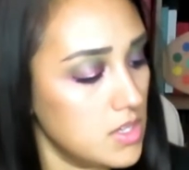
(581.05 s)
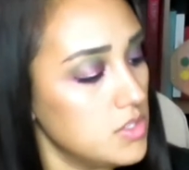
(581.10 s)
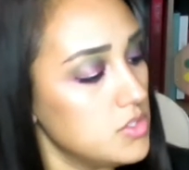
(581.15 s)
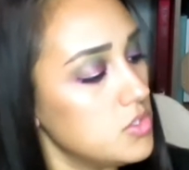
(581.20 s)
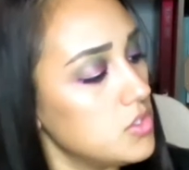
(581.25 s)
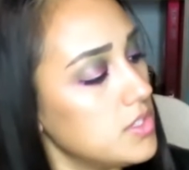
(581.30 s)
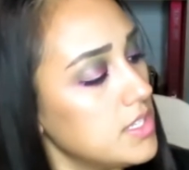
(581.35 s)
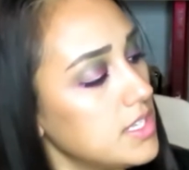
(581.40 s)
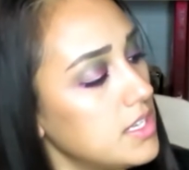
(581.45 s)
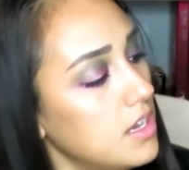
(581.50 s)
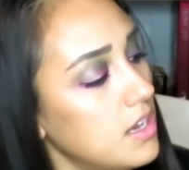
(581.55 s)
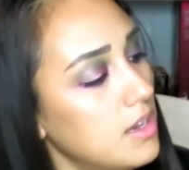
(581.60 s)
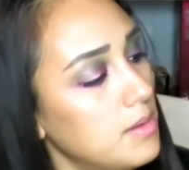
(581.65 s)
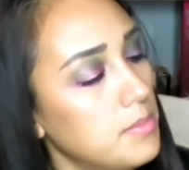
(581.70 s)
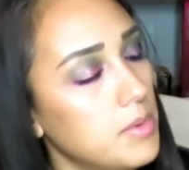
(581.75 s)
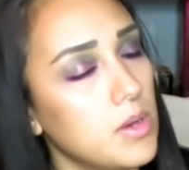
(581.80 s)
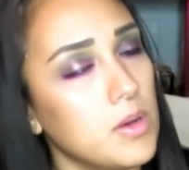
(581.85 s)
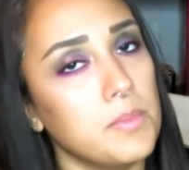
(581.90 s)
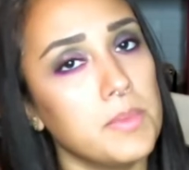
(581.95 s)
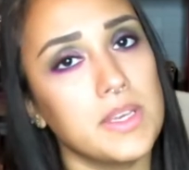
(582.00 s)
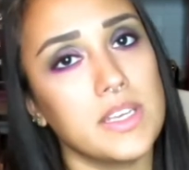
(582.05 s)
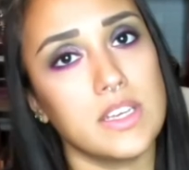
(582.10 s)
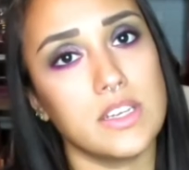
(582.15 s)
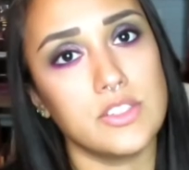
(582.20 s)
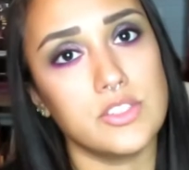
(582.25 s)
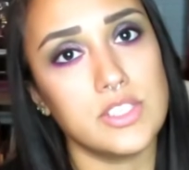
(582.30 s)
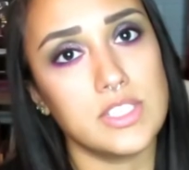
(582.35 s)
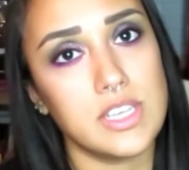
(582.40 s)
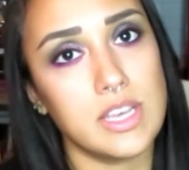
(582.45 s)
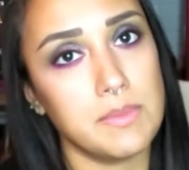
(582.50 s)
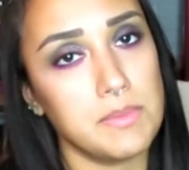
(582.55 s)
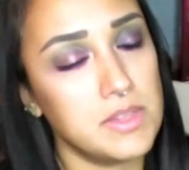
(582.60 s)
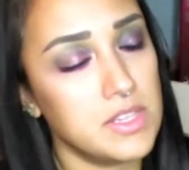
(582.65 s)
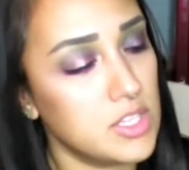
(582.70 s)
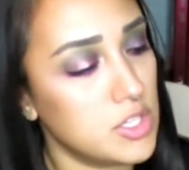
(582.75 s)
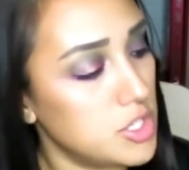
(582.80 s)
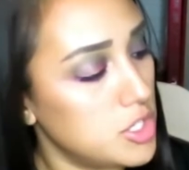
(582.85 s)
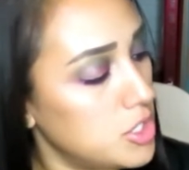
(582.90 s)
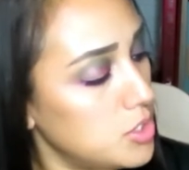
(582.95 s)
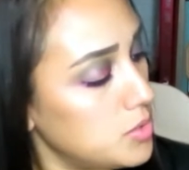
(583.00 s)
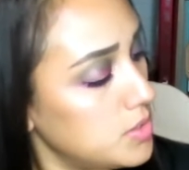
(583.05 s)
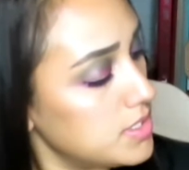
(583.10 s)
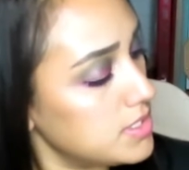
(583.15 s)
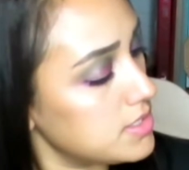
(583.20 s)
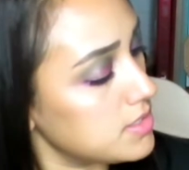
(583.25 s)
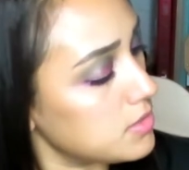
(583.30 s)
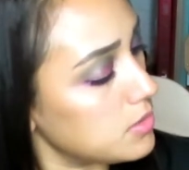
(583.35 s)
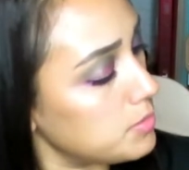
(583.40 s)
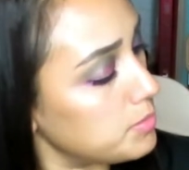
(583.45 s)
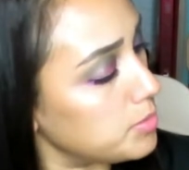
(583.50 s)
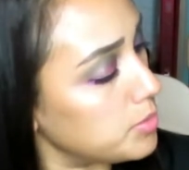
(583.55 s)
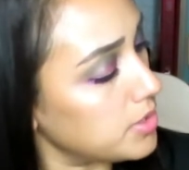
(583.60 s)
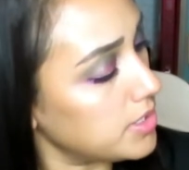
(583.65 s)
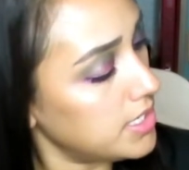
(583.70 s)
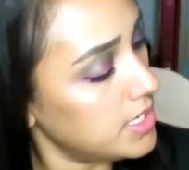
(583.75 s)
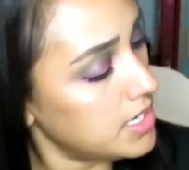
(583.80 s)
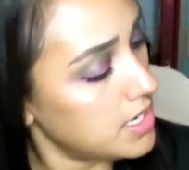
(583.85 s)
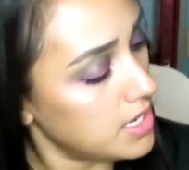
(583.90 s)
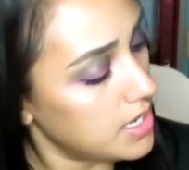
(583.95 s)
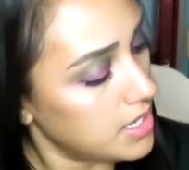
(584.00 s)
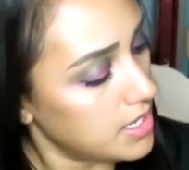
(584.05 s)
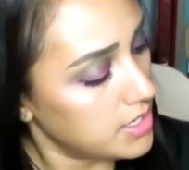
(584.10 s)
So they come, oh my gosh, they come in the cutest little bullet.